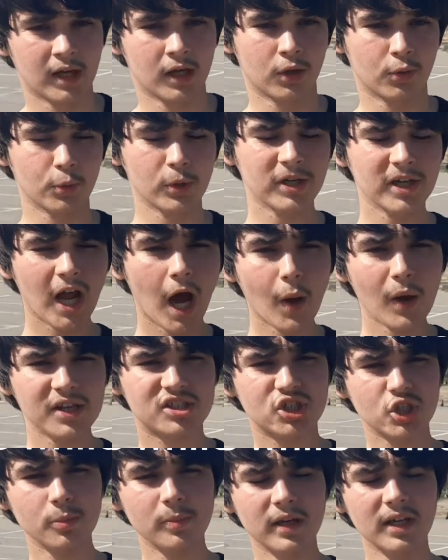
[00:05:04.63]
You're now
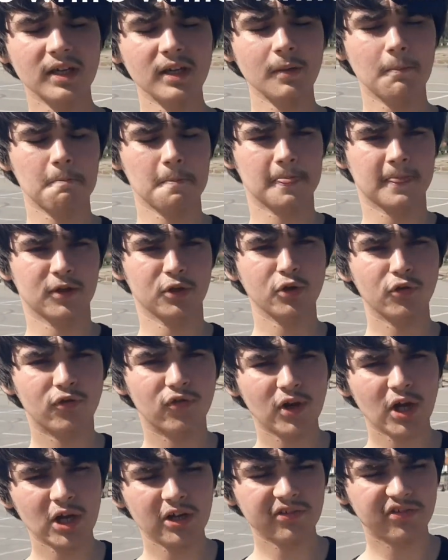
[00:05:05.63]
assuming you've
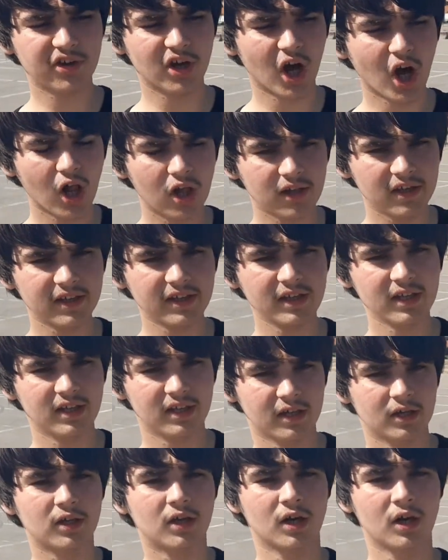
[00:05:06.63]
learned the Ollie
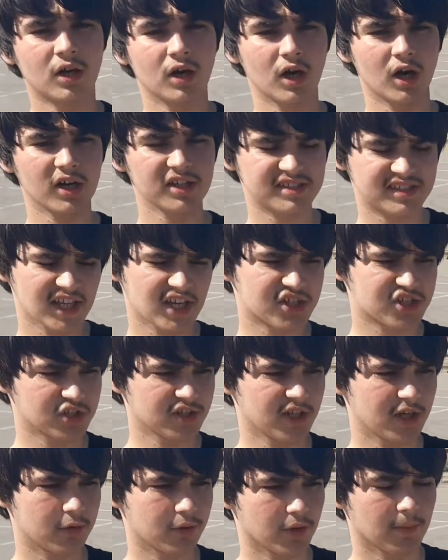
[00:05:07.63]

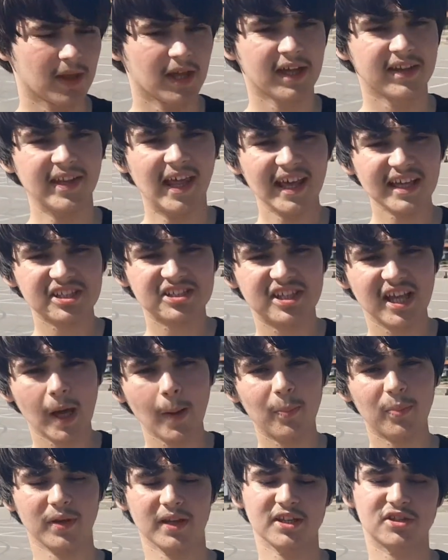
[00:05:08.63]
stationary. Next step
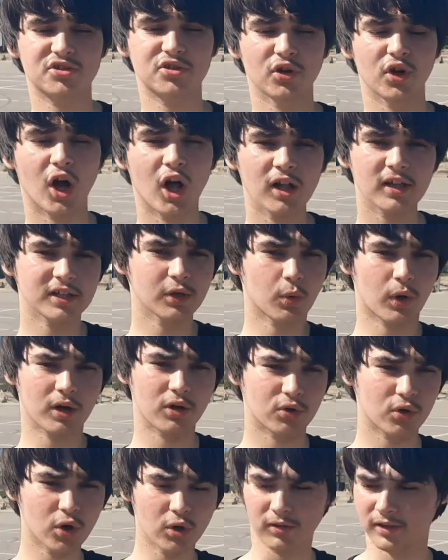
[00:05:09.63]
is to Ollie while
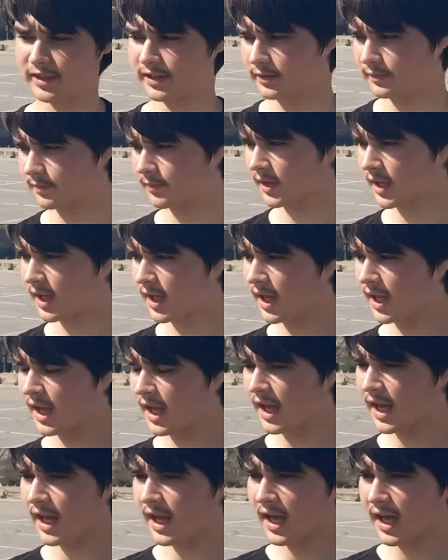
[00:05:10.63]
rolling.
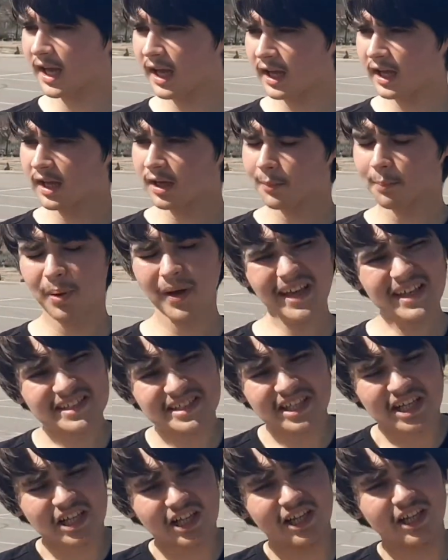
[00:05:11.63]

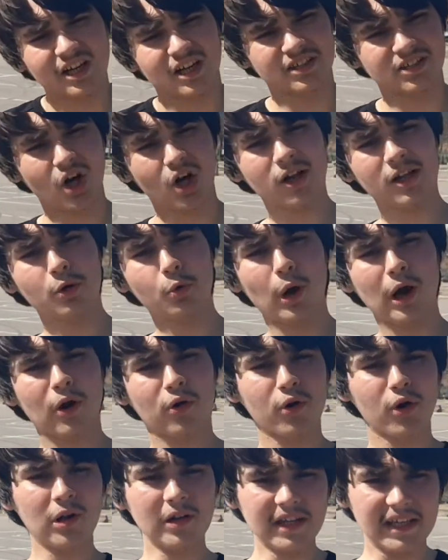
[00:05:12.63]
Basically, an Ollie while
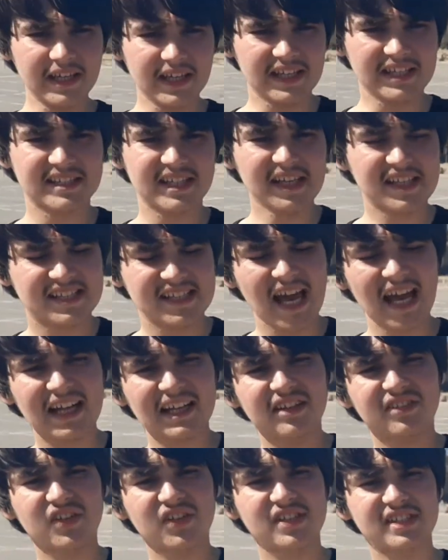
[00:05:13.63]
rolling is
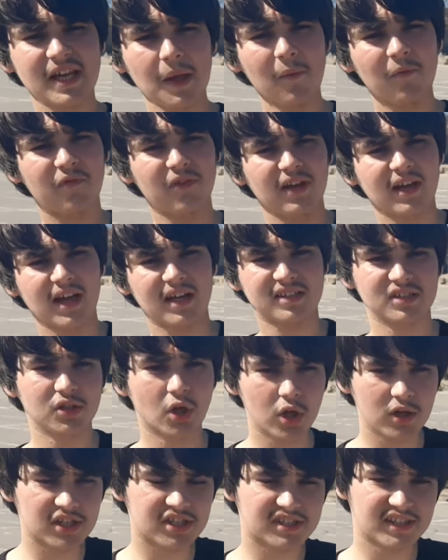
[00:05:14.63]
exactly the same thing as an
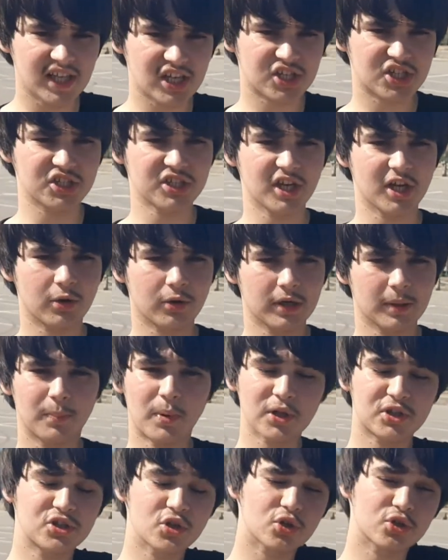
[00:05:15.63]
Ollie stationary,
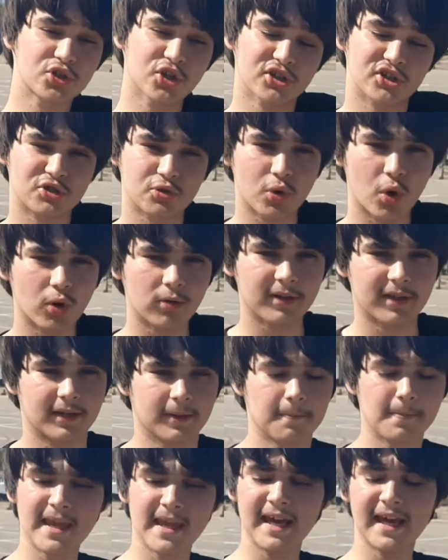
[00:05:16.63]
but you're just rolling.
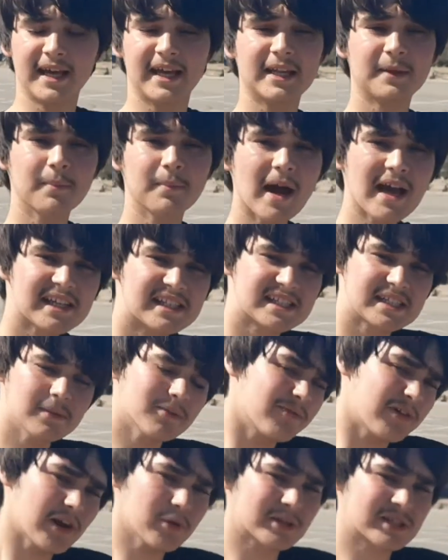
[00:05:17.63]
It might seem
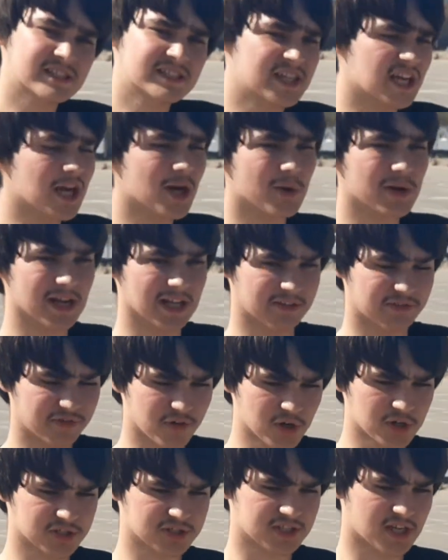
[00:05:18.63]
very scary at
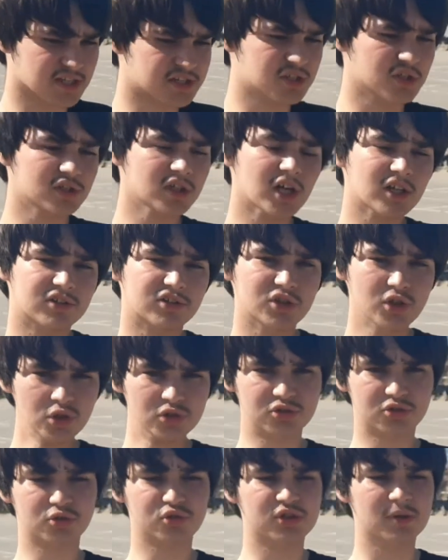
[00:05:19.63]
first because you're not
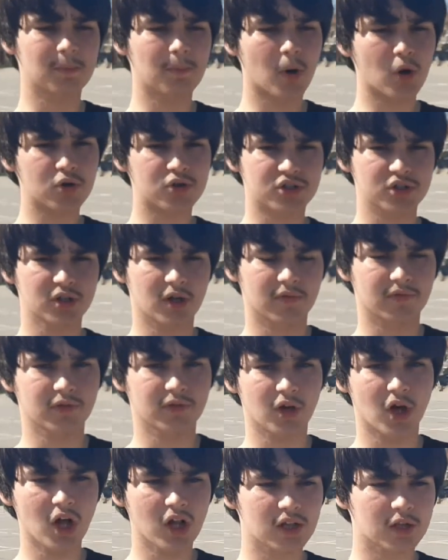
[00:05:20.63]
used to the motion of
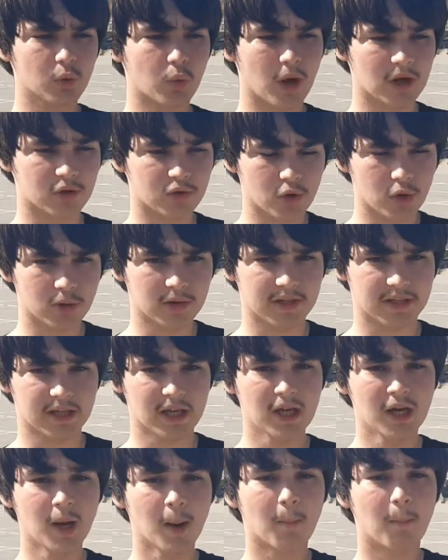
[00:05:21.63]
the Ollie while rolling,
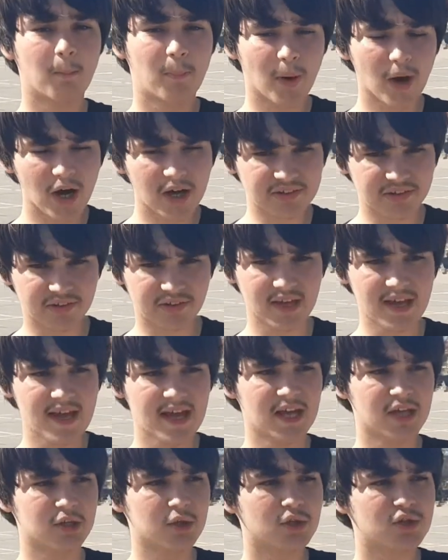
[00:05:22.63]
but
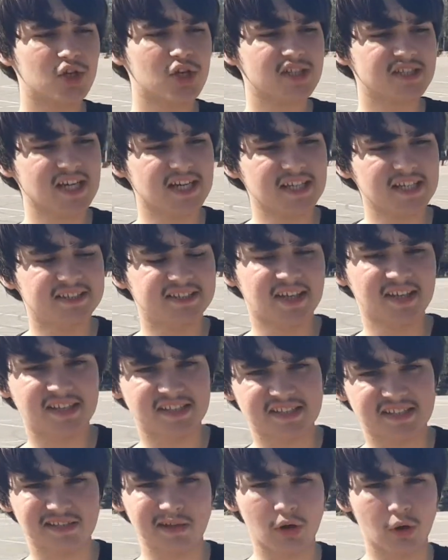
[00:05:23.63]
you're just gonna take it
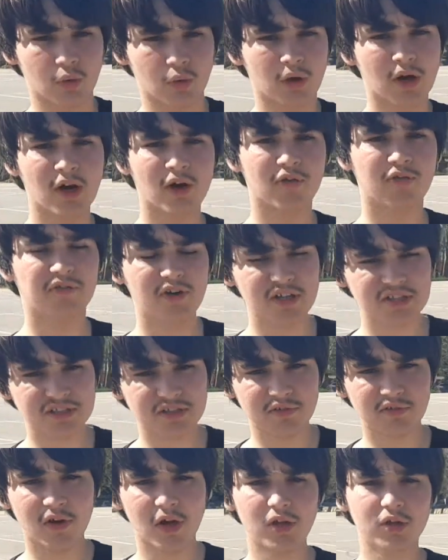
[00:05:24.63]
slow. First
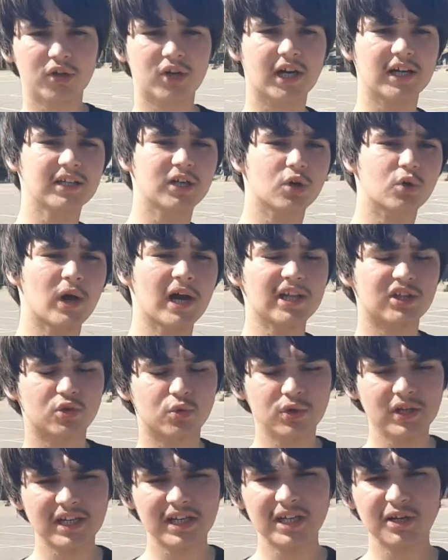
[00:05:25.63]
of all, you're gonna ride
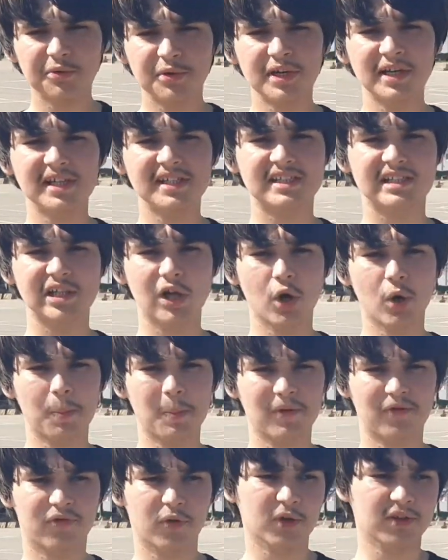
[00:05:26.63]
really slow
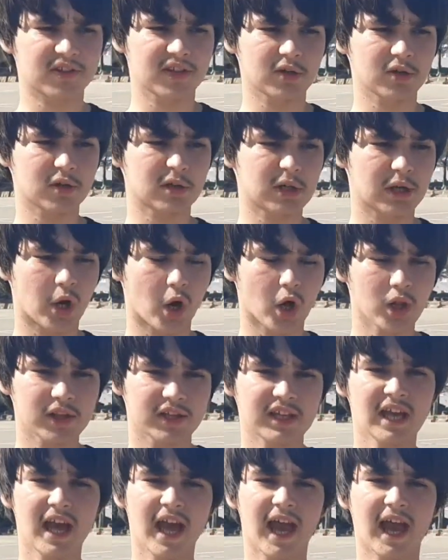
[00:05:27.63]
before doing the Ollie,
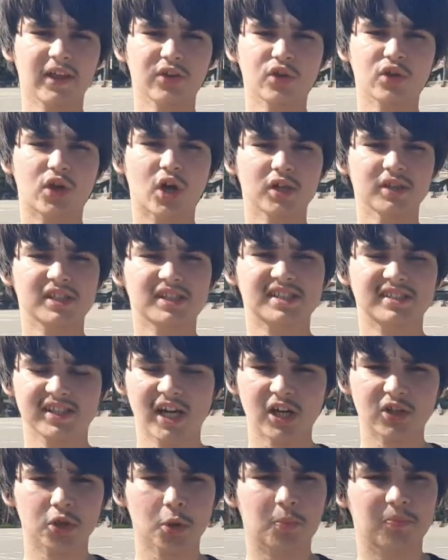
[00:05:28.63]
and you're gonna
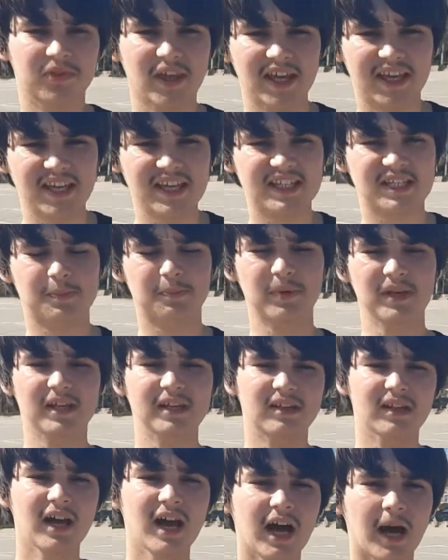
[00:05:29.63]
start up taking speed
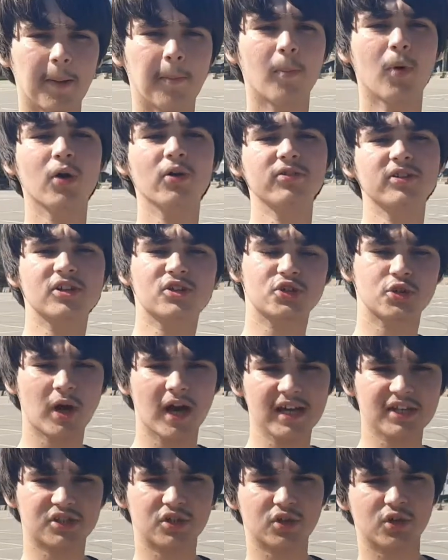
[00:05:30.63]
among the
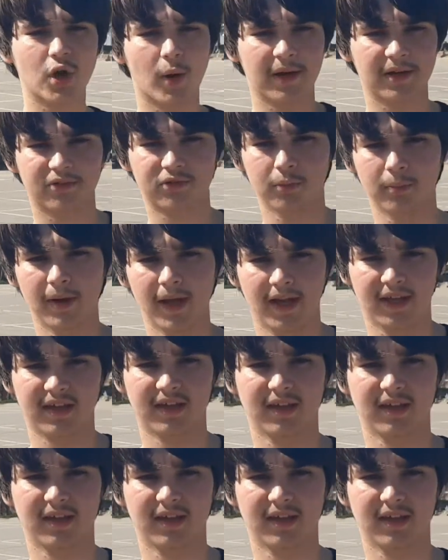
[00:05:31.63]
tries you're going to make.